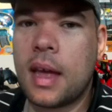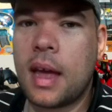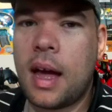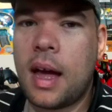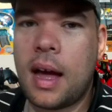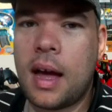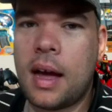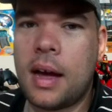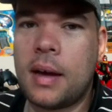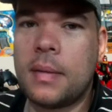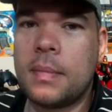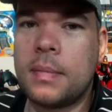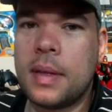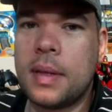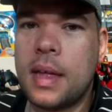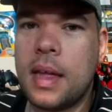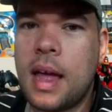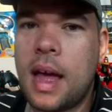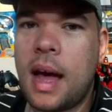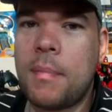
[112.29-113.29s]
Um,
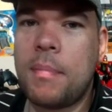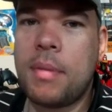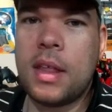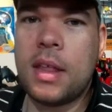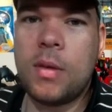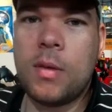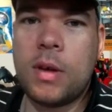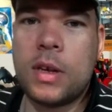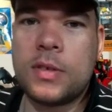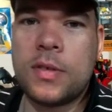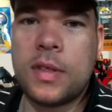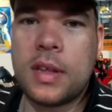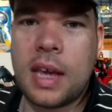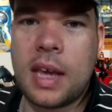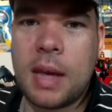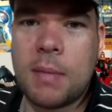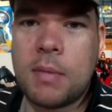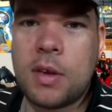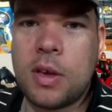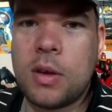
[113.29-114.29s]
I played the ones for the
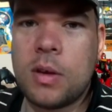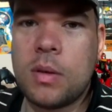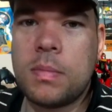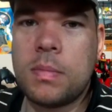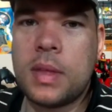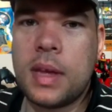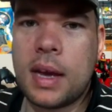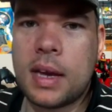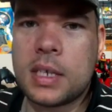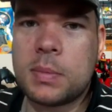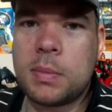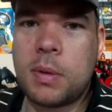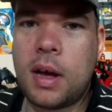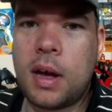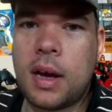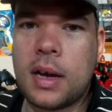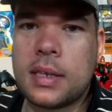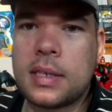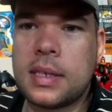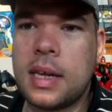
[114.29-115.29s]
GameCube, the
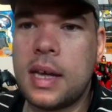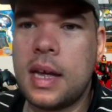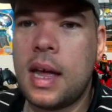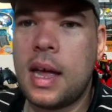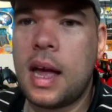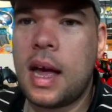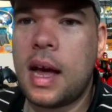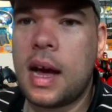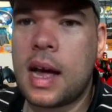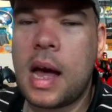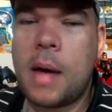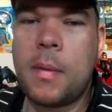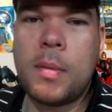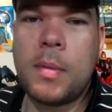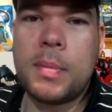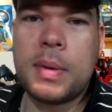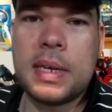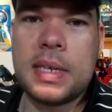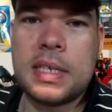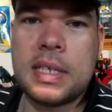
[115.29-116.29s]
Xbox, a couple
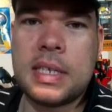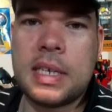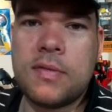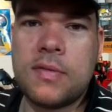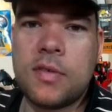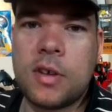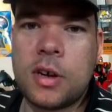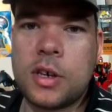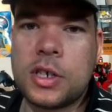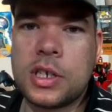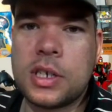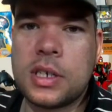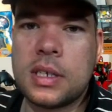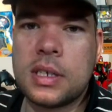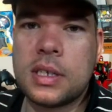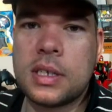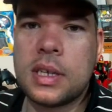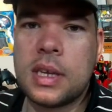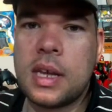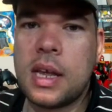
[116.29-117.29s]
PC versions,
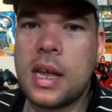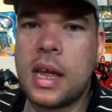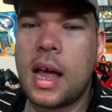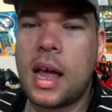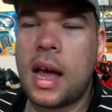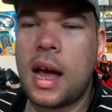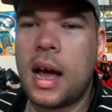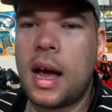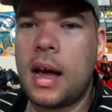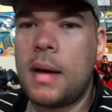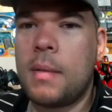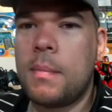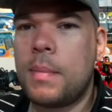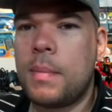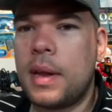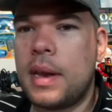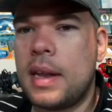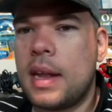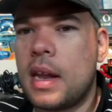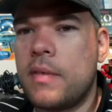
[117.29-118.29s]
um,
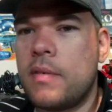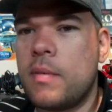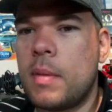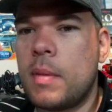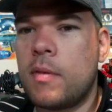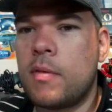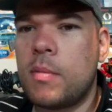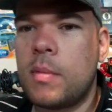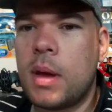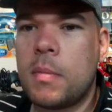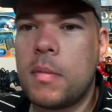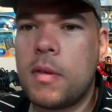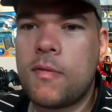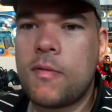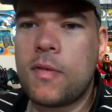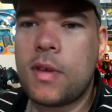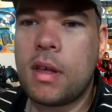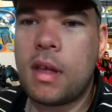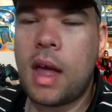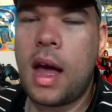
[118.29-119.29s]
but none of them ever made me
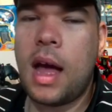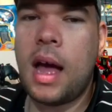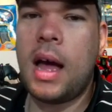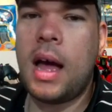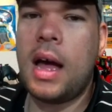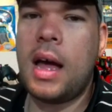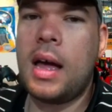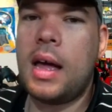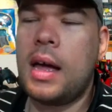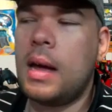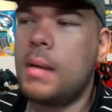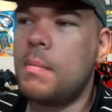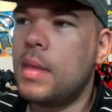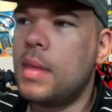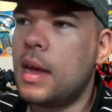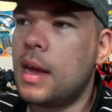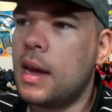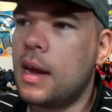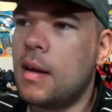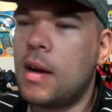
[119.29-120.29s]
feel, ah, I'm
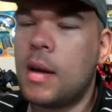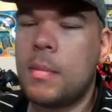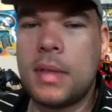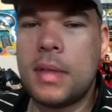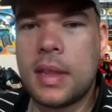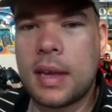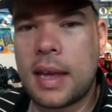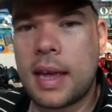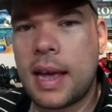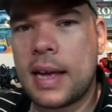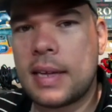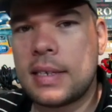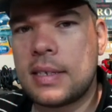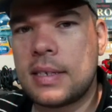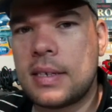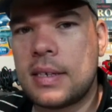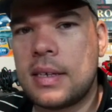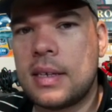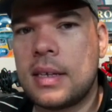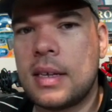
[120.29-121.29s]
there, I'm in the
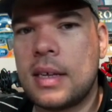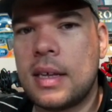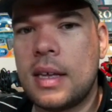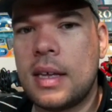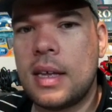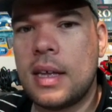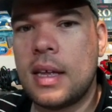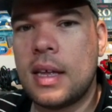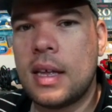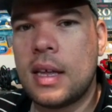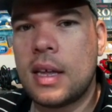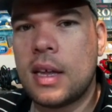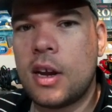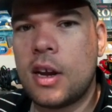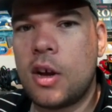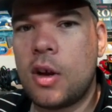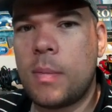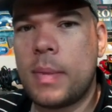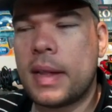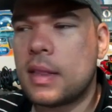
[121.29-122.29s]
castle, you
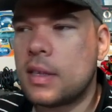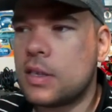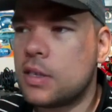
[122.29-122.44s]
know, I'm at the